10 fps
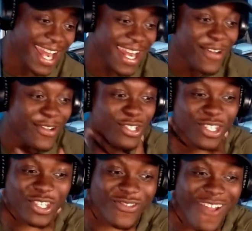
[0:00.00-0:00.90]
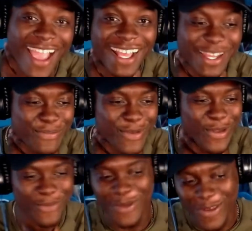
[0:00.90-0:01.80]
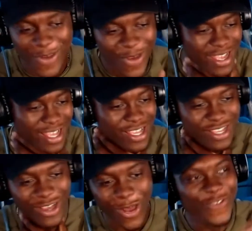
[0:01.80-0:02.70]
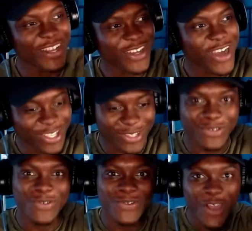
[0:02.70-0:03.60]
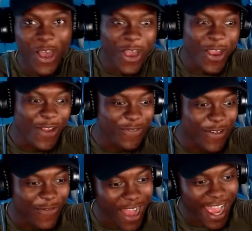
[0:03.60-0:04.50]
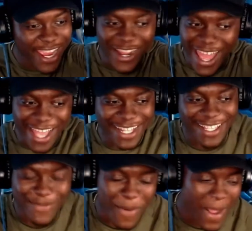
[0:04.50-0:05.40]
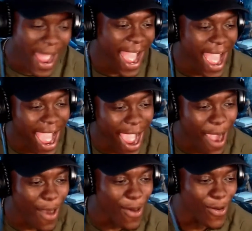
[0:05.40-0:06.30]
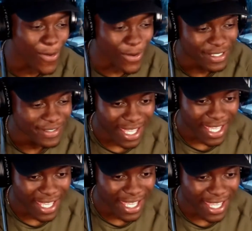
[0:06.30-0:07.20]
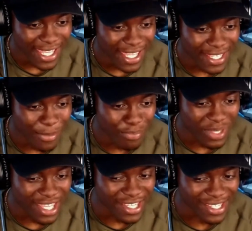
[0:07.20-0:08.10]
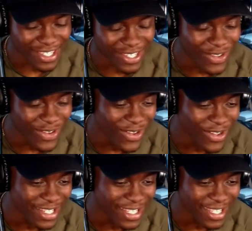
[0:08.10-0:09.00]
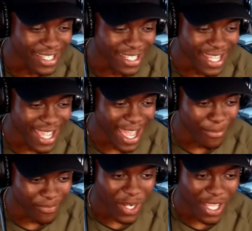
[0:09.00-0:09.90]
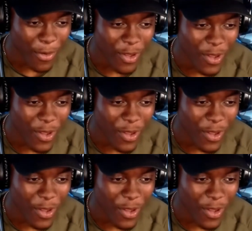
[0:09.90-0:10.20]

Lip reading: and now he's strangling Momo over the castle, over fire. Like, wow. He is a beast. God damn. Only a...